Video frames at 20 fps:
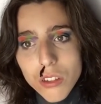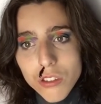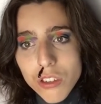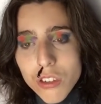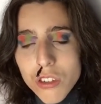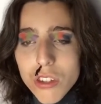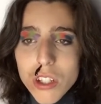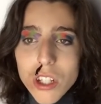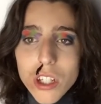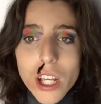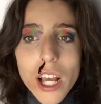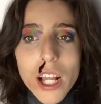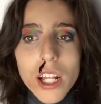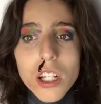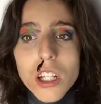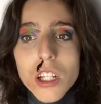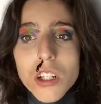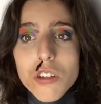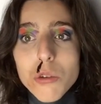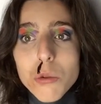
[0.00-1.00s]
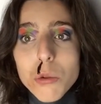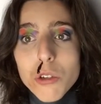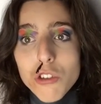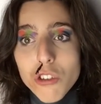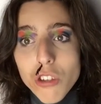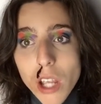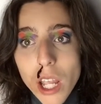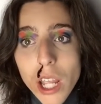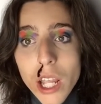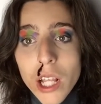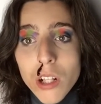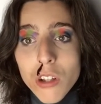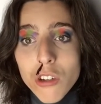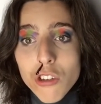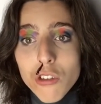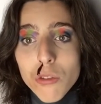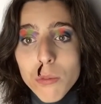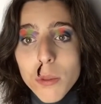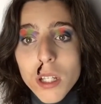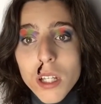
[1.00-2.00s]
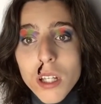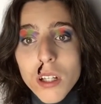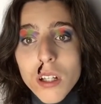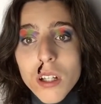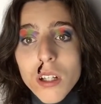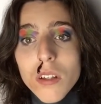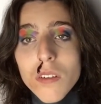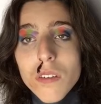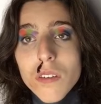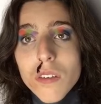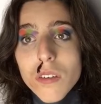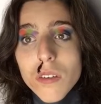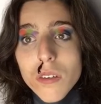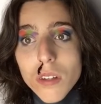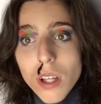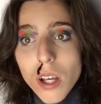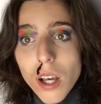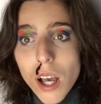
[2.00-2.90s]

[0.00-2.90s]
just to kind of like do a change because